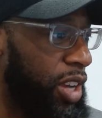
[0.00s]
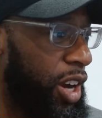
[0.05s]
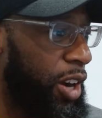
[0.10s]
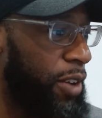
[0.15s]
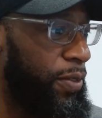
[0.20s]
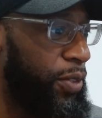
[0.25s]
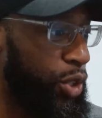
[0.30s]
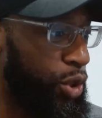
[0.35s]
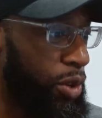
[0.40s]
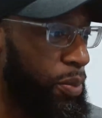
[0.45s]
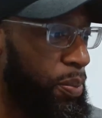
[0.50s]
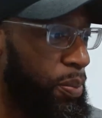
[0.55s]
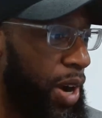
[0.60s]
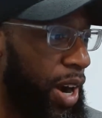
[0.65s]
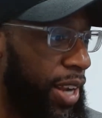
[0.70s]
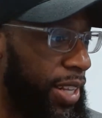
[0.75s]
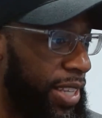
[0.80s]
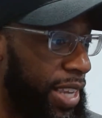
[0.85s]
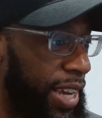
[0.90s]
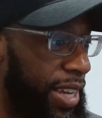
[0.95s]
of your
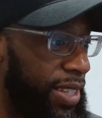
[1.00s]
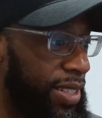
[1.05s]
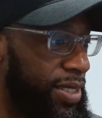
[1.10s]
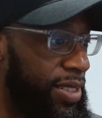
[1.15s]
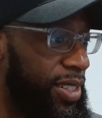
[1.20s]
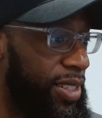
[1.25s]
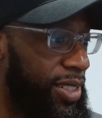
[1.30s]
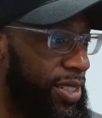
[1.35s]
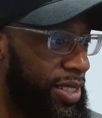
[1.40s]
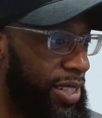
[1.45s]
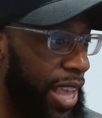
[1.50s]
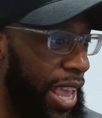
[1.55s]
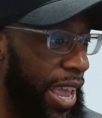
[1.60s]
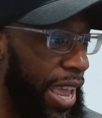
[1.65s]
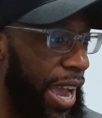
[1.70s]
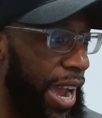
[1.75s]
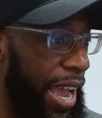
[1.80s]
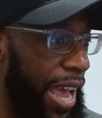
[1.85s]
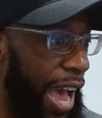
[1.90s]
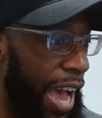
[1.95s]
podcast does
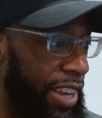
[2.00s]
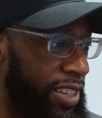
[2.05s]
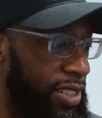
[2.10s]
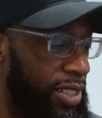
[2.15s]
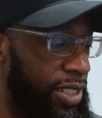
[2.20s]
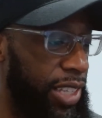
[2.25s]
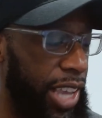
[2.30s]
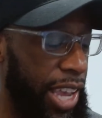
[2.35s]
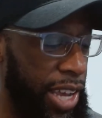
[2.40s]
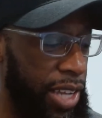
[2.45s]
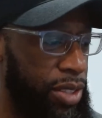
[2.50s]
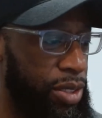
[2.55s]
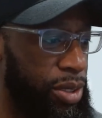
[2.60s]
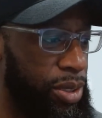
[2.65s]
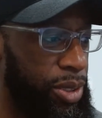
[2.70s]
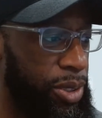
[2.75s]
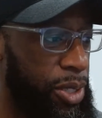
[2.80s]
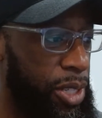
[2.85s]
AI actually handle?